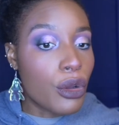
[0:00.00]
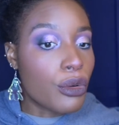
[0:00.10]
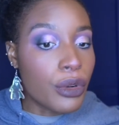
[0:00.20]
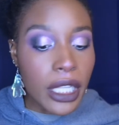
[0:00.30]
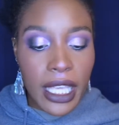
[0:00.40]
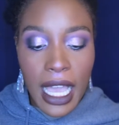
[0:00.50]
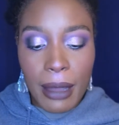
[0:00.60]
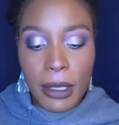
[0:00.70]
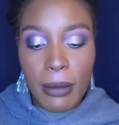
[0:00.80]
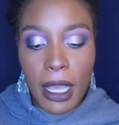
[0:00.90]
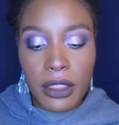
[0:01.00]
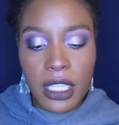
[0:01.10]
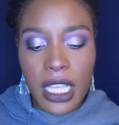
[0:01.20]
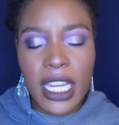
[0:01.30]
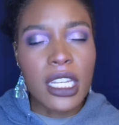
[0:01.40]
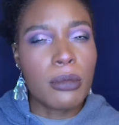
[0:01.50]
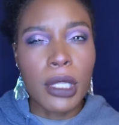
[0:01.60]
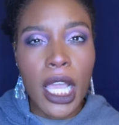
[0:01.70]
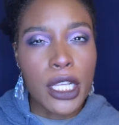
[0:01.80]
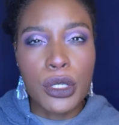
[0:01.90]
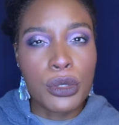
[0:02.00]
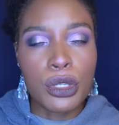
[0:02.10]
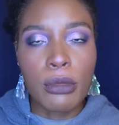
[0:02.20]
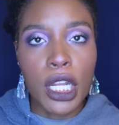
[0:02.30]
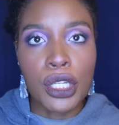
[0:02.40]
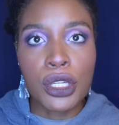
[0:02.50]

Really happy about this. I didn't apply too much,